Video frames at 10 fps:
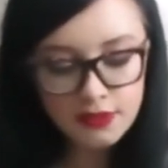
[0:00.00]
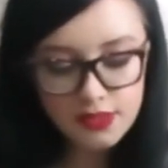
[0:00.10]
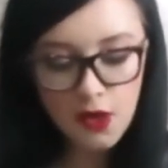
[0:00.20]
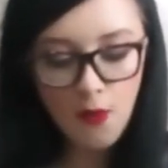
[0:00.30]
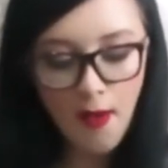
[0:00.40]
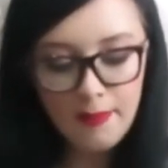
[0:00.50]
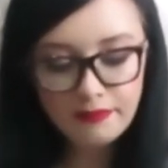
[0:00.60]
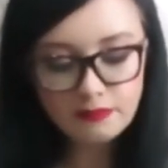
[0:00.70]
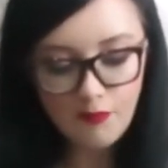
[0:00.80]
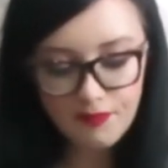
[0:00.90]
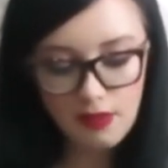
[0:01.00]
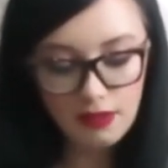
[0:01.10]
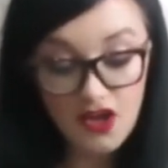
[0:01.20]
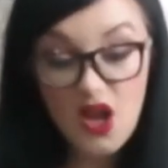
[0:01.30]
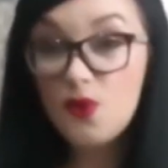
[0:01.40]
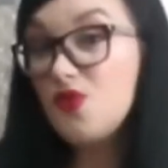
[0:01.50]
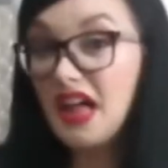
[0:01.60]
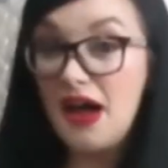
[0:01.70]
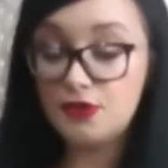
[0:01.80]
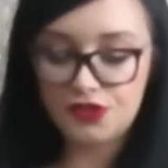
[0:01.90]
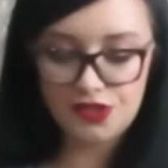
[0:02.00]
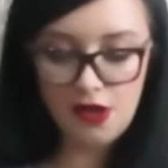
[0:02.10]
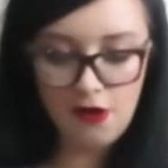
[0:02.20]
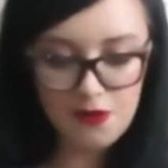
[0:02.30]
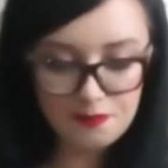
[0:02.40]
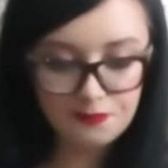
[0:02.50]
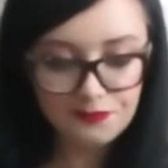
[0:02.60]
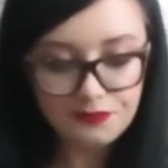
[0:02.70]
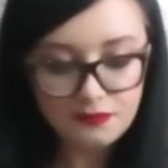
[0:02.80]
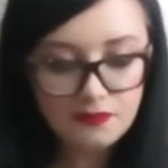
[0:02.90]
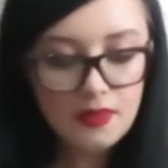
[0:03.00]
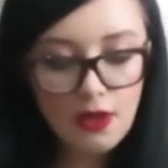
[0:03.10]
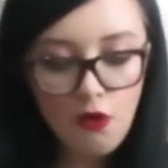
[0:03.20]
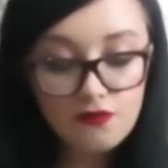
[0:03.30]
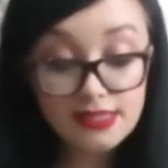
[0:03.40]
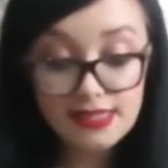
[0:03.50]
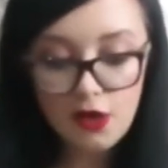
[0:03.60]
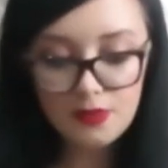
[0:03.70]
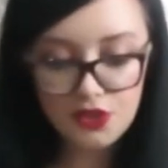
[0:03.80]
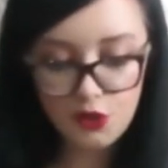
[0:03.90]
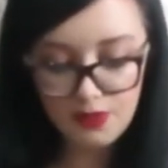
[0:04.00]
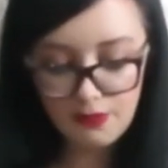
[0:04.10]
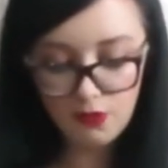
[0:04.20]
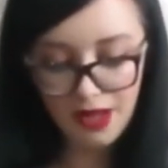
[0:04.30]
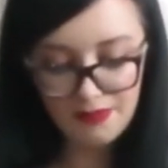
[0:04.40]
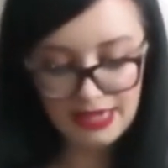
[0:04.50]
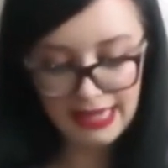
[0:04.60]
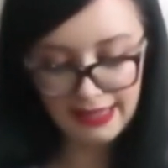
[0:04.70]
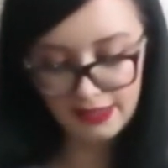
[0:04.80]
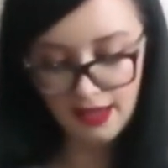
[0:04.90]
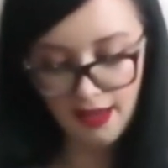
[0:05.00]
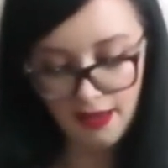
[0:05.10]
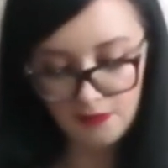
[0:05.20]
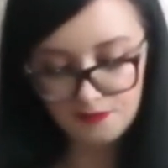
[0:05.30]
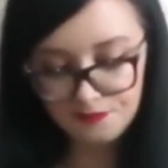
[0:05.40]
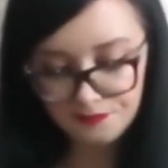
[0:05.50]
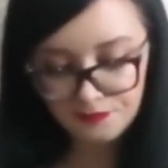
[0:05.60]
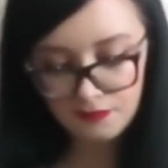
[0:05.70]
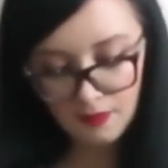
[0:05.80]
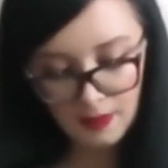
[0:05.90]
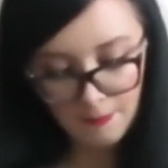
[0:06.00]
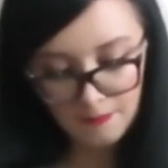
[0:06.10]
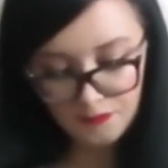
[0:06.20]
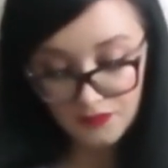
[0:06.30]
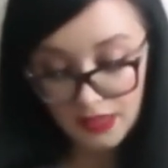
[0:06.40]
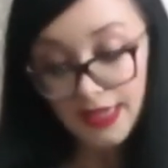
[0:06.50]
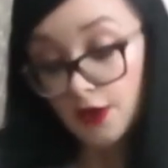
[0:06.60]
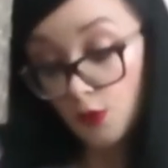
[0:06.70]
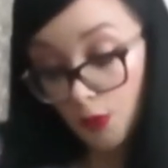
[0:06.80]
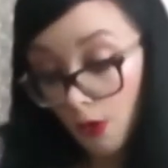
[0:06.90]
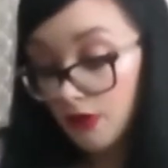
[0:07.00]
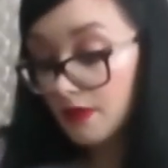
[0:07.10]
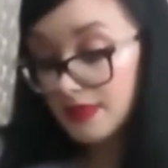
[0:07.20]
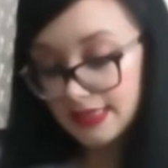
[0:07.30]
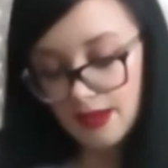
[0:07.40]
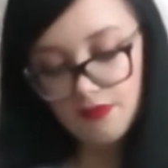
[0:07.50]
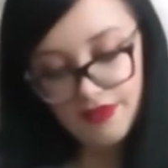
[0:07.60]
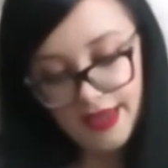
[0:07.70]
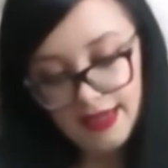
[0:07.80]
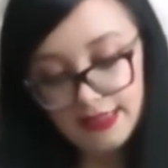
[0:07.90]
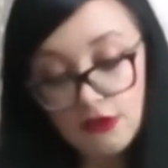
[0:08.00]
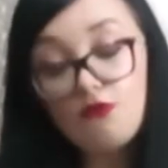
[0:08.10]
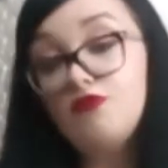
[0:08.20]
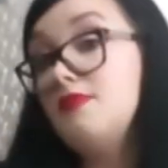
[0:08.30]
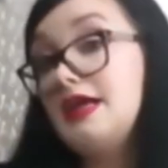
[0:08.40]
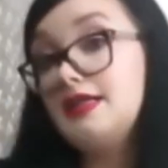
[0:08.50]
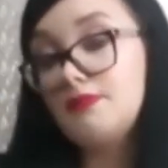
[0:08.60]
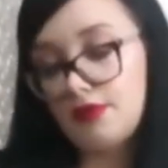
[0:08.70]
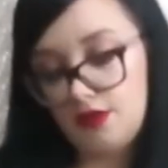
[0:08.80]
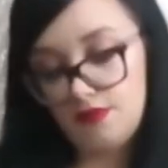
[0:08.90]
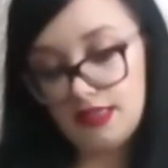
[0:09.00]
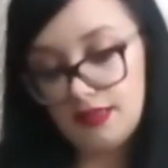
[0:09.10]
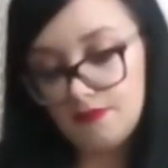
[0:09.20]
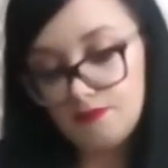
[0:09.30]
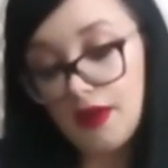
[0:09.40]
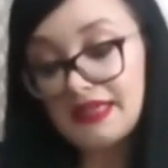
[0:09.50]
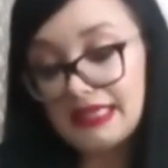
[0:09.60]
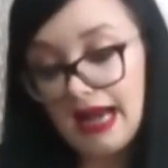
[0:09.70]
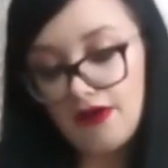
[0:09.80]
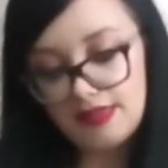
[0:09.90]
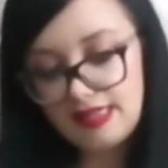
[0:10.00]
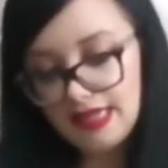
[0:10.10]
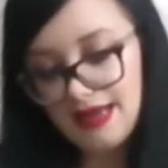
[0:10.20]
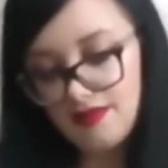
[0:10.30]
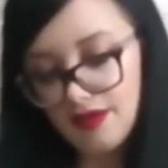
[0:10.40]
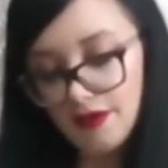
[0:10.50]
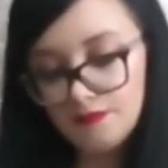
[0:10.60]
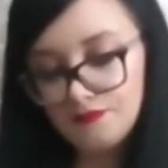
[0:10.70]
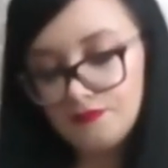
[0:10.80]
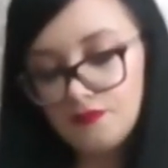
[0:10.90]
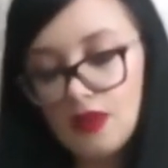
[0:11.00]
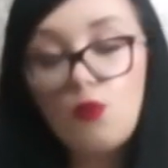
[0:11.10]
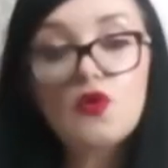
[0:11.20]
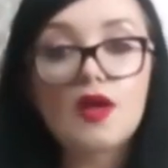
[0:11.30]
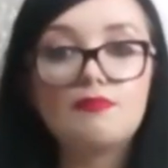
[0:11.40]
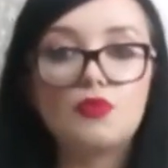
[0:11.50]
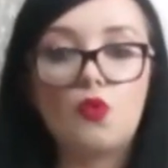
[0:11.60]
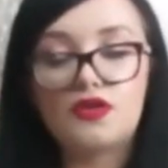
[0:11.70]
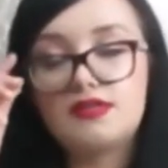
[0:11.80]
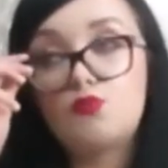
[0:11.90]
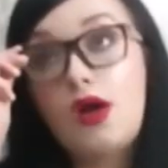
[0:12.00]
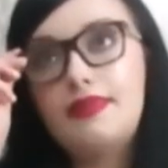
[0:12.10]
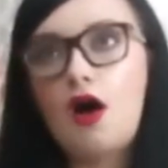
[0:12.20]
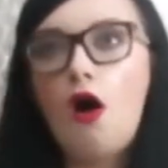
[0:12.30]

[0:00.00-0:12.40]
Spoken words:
So I know who the characters are. Obviously, there'll be new people coming in. It'll probably be something. It's not for me at the moment, but I can guarantee that when I'm bored, when the